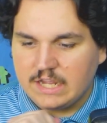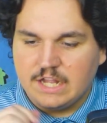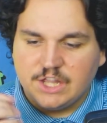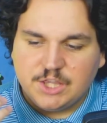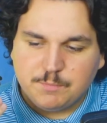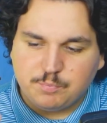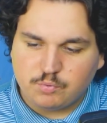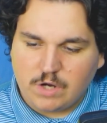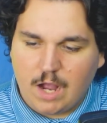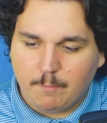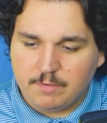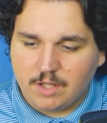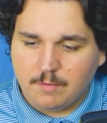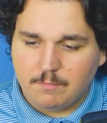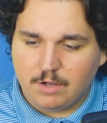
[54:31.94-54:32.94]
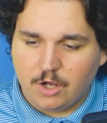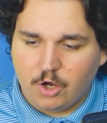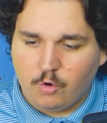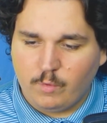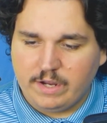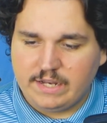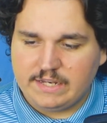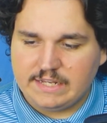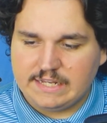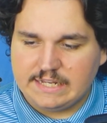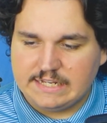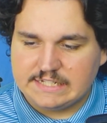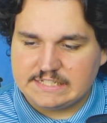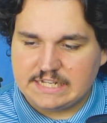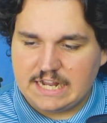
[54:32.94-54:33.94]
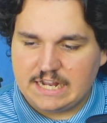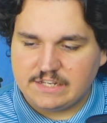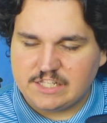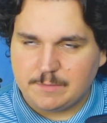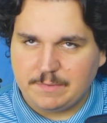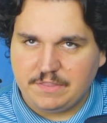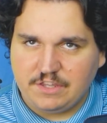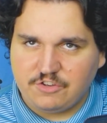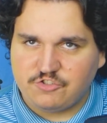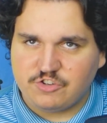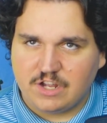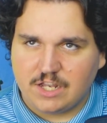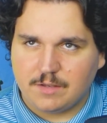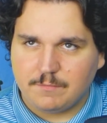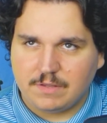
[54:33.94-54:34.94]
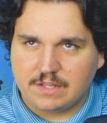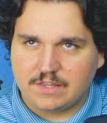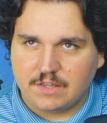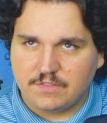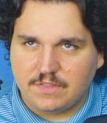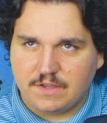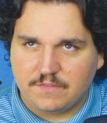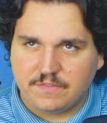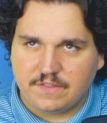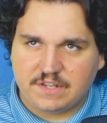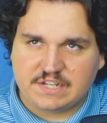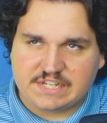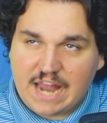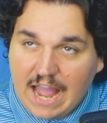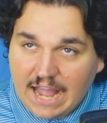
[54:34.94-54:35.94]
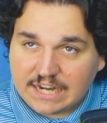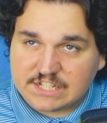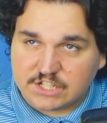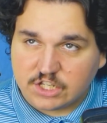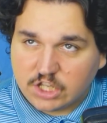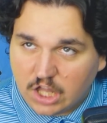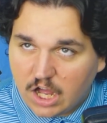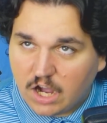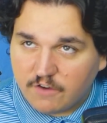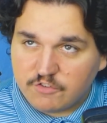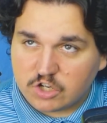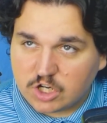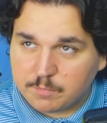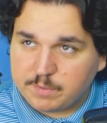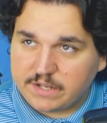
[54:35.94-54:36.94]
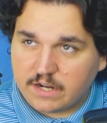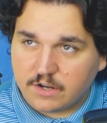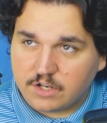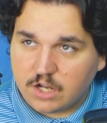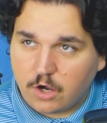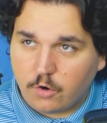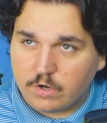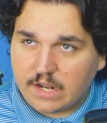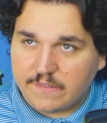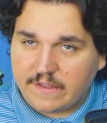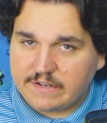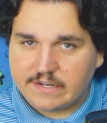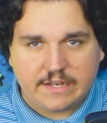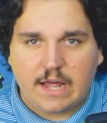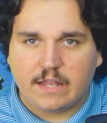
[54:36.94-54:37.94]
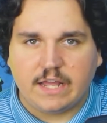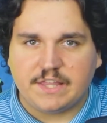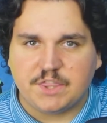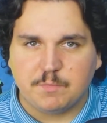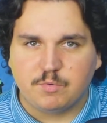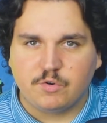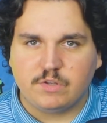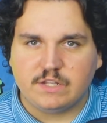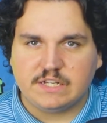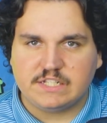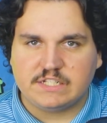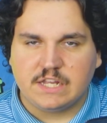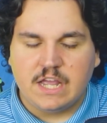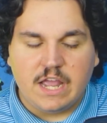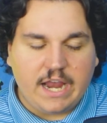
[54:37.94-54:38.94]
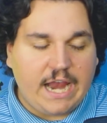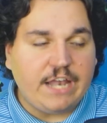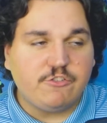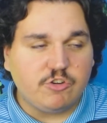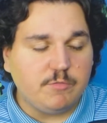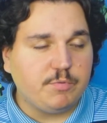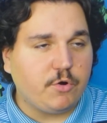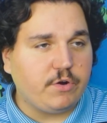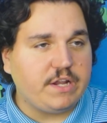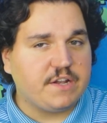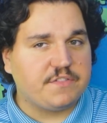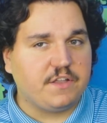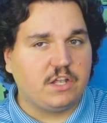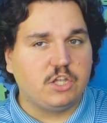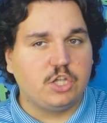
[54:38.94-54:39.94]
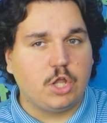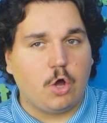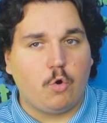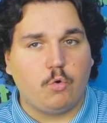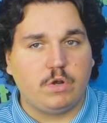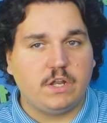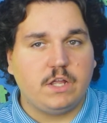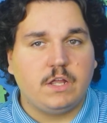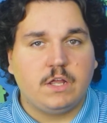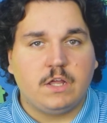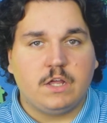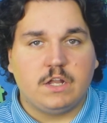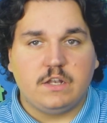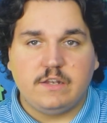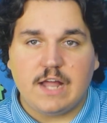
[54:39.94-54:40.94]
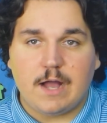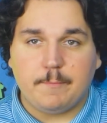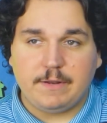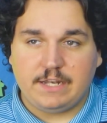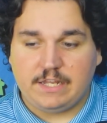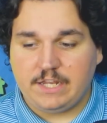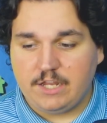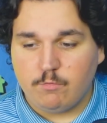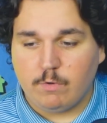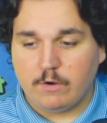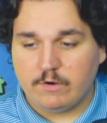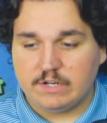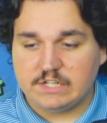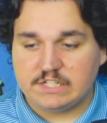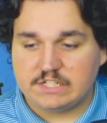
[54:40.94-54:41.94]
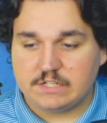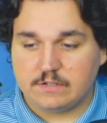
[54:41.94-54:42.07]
The problem, Owen, is that Timothée Chalamet, like, the SAGs loved A Complete Unknown, and they did not like The Brutalist. Adrian Brody is the lone nominee, whereas,